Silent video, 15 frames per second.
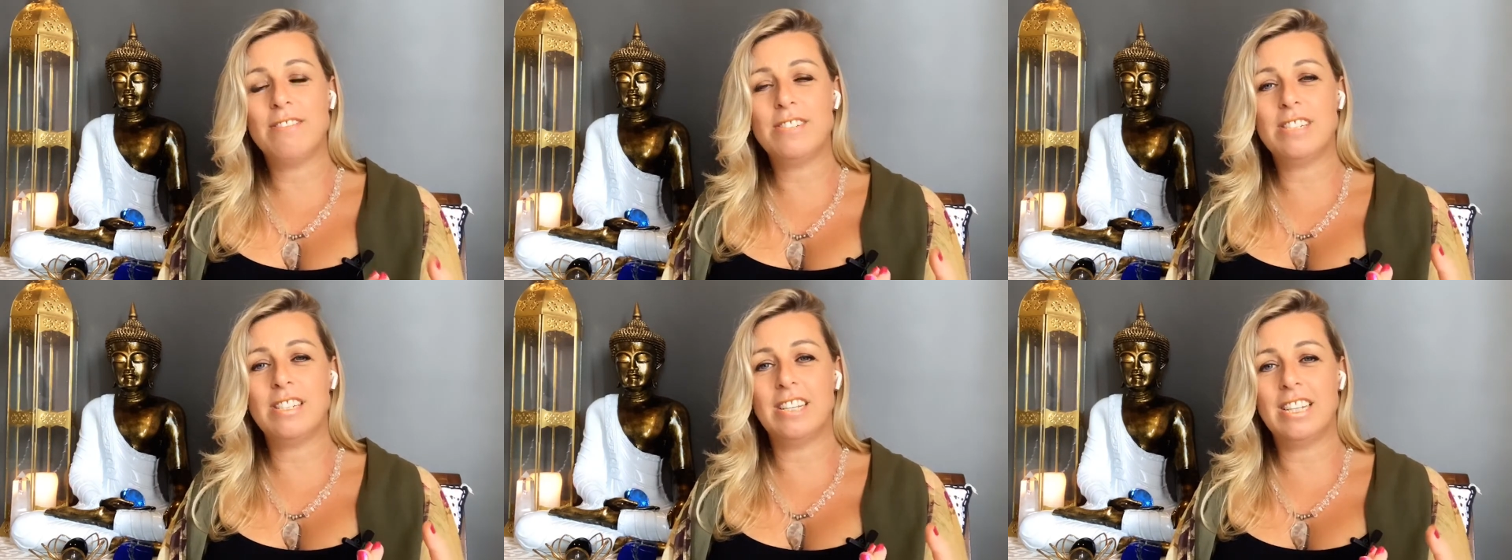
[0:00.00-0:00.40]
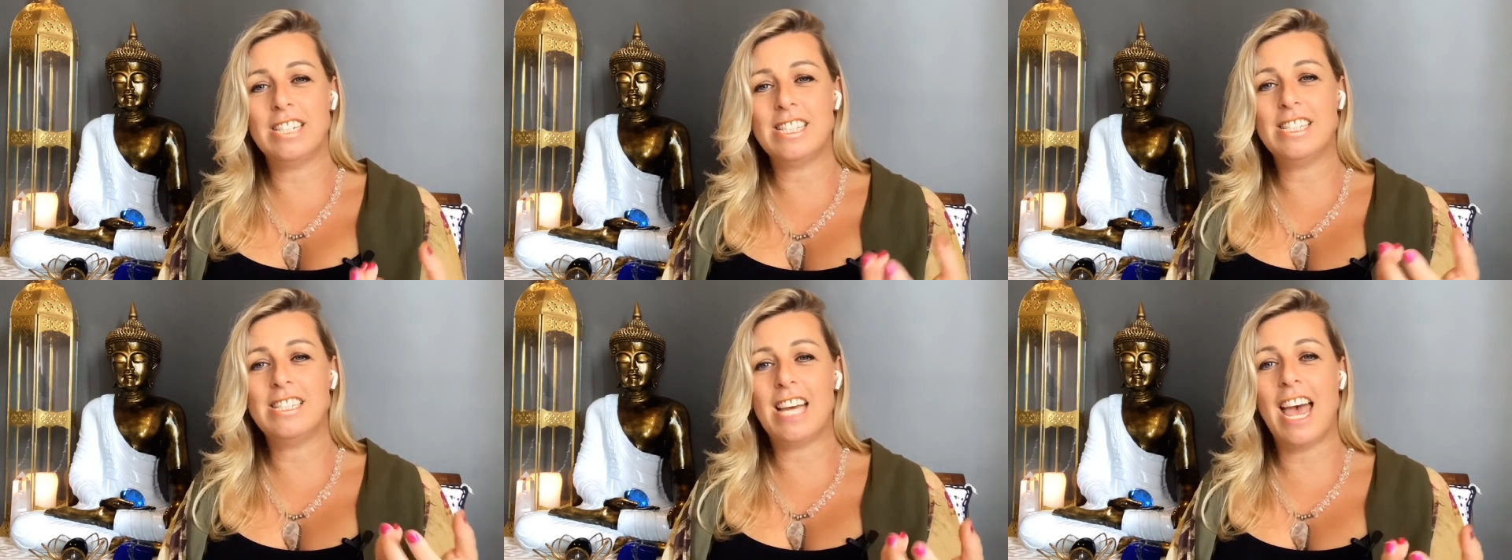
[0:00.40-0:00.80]
to
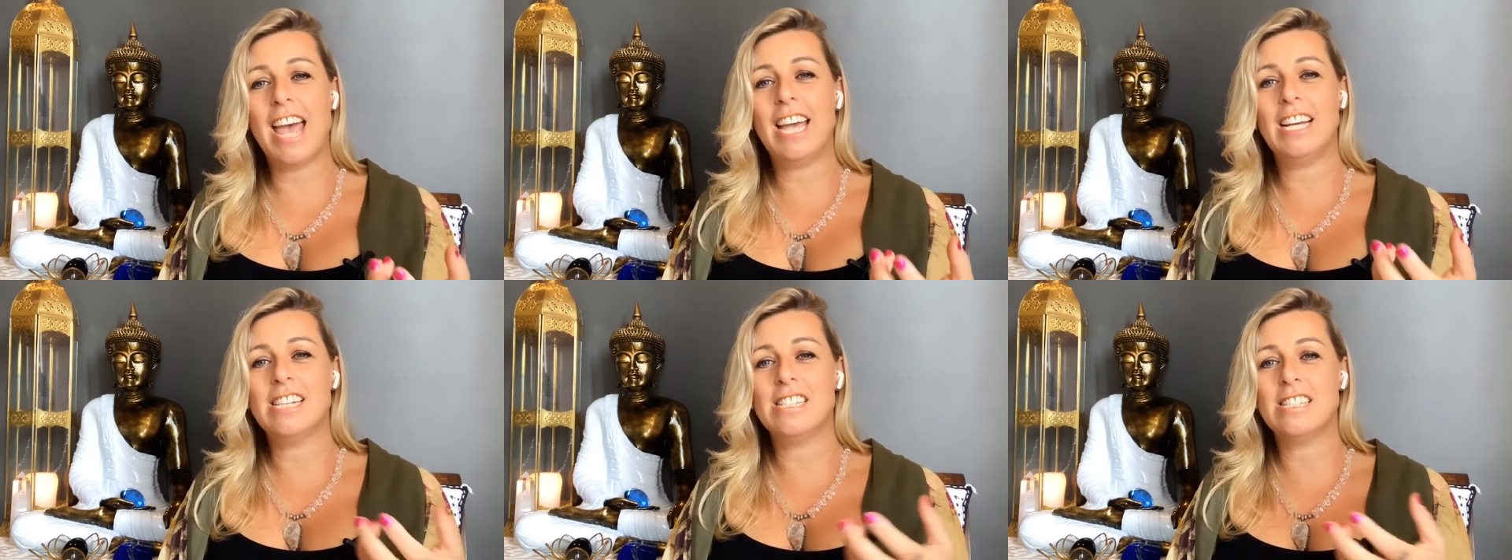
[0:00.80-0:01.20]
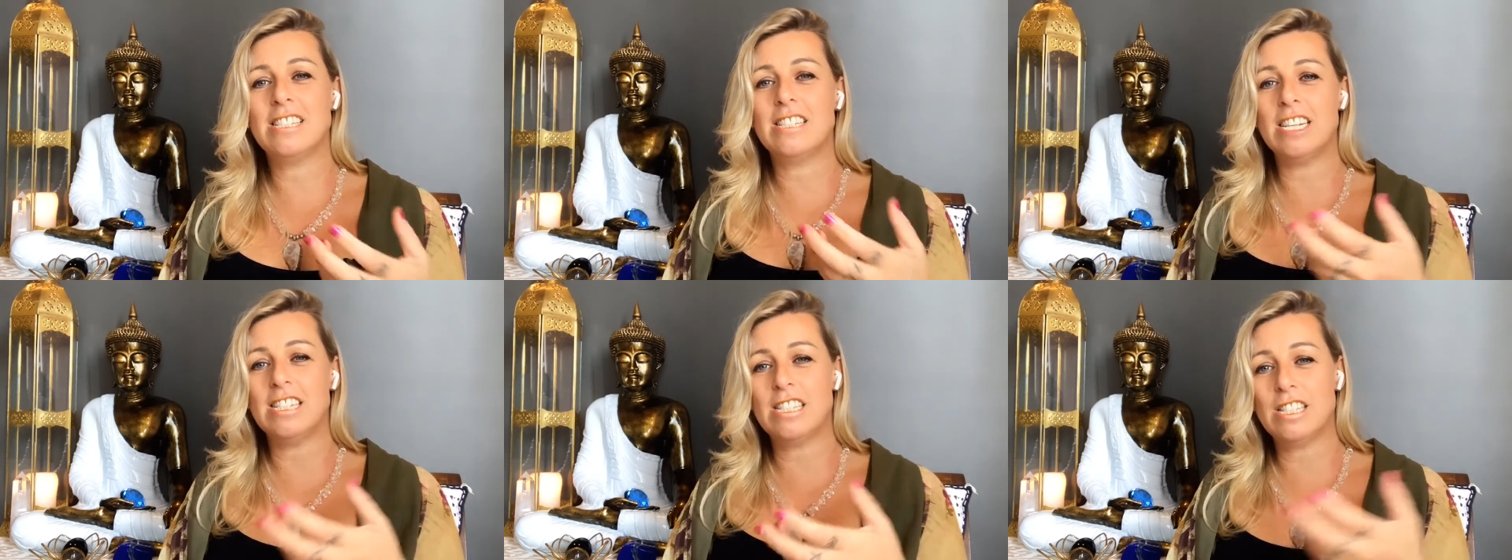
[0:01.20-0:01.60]
this day, is
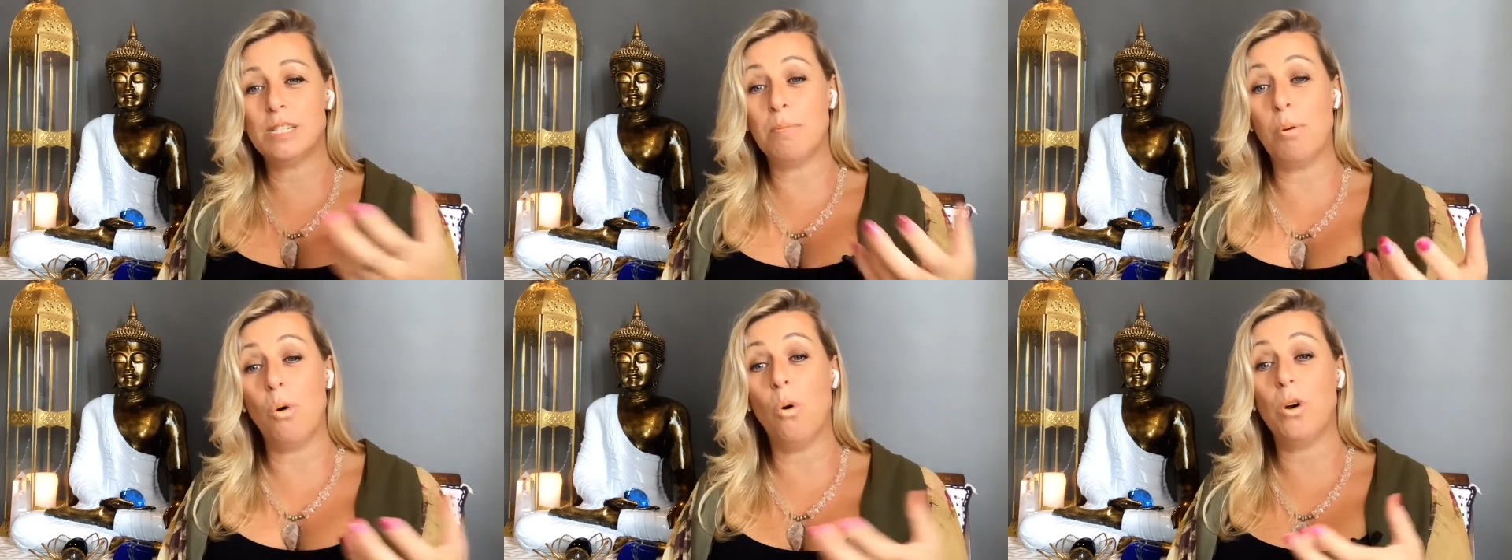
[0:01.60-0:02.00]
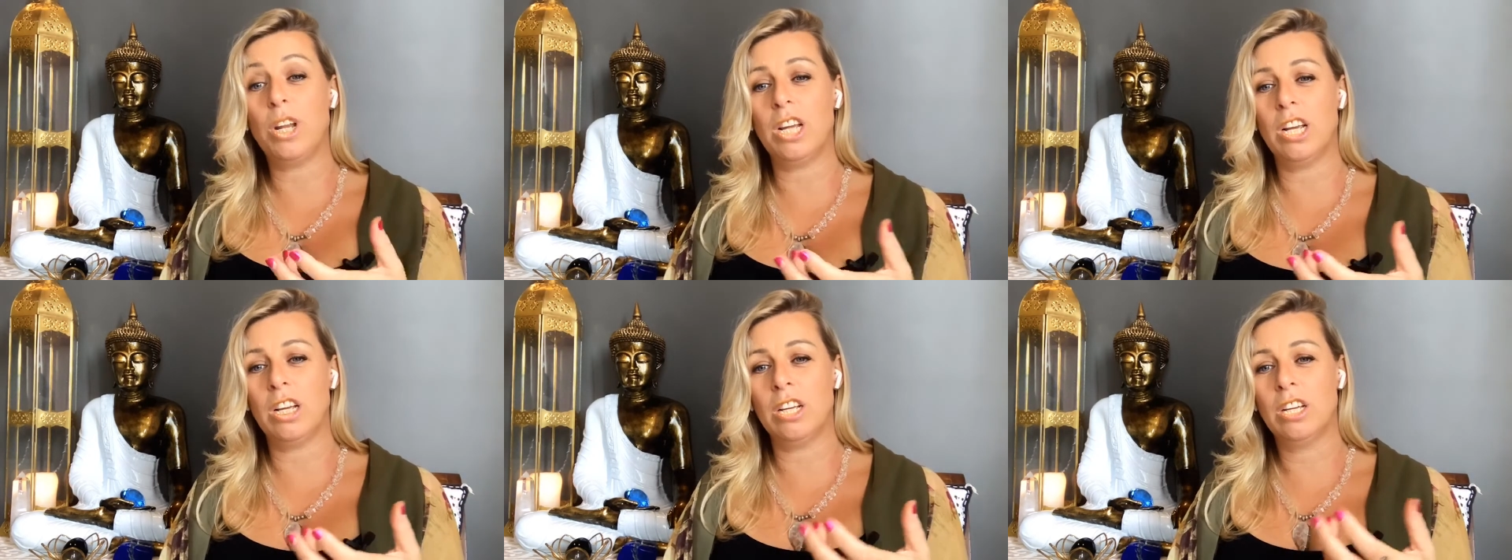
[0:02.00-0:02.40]

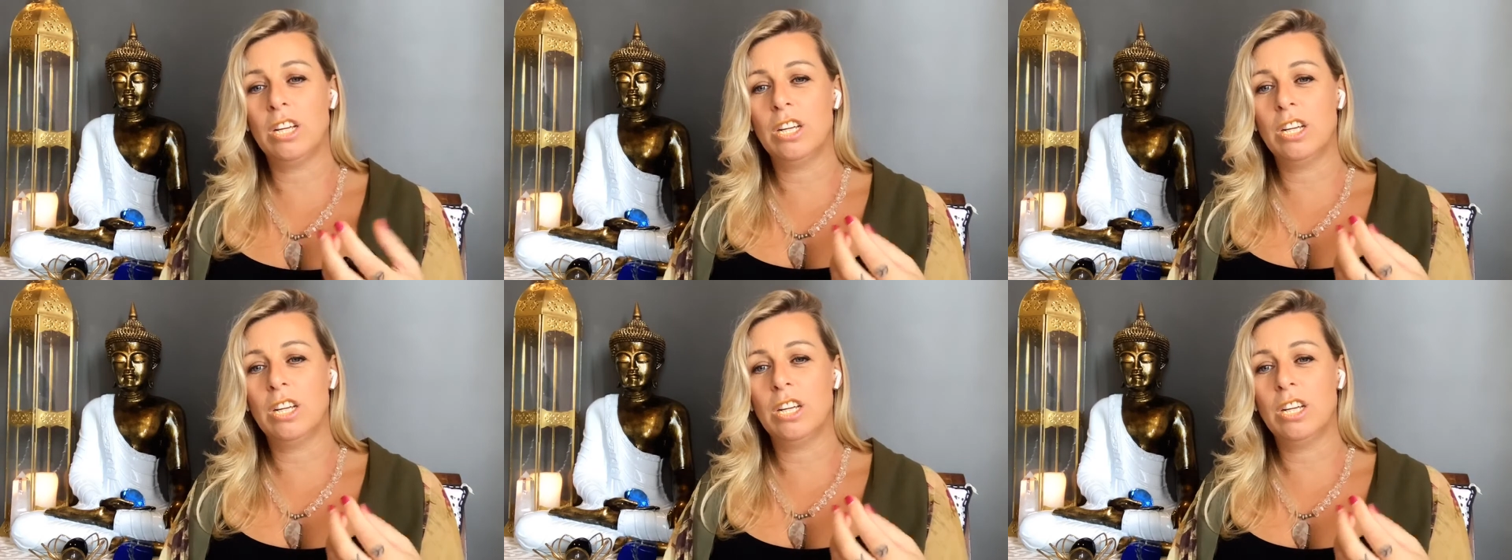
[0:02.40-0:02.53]
supporting